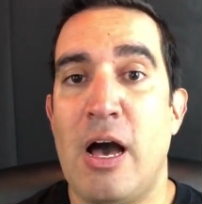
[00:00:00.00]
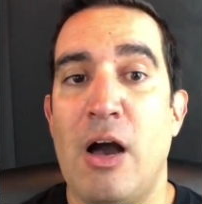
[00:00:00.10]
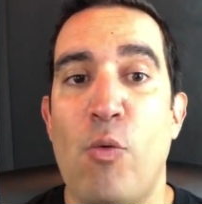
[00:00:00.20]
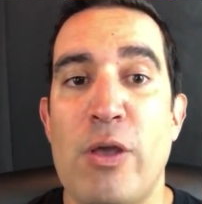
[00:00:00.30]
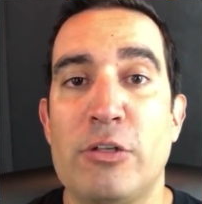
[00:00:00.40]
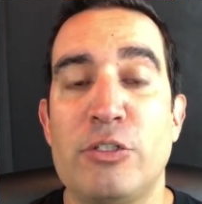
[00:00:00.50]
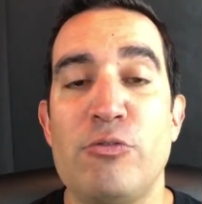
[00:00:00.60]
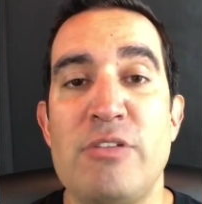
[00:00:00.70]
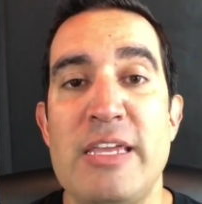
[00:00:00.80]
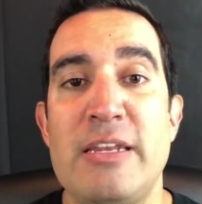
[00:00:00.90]
We also
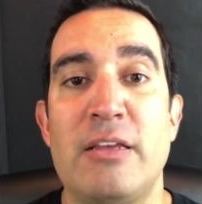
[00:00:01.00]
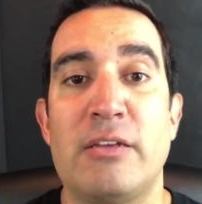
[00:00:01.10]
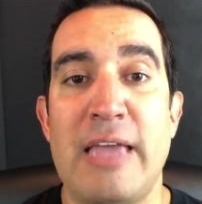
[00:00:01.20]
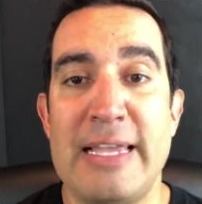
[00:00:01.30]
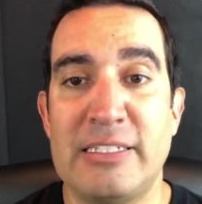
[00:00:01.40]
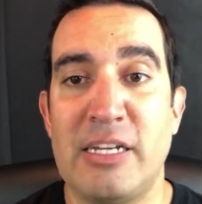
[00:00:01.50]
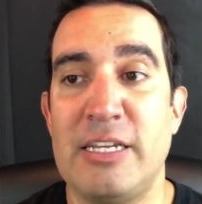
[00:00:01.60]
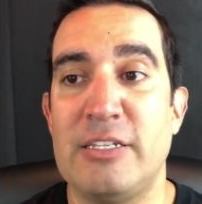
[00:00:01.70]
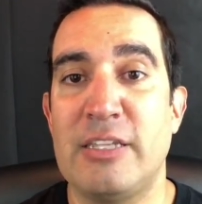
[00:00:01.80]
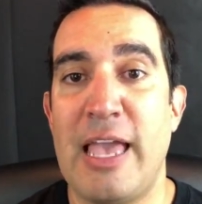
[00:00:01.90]
need case
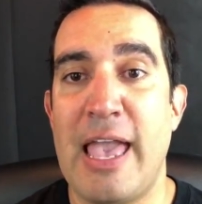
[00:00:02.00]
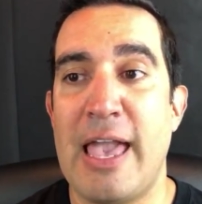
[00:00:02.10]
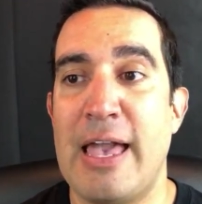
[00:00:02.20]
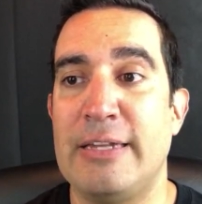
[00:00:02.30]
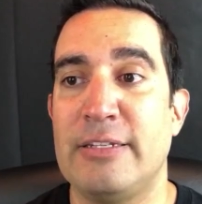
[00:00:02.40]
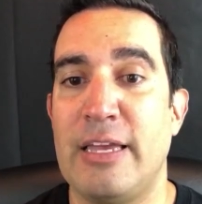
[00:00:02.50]
studies and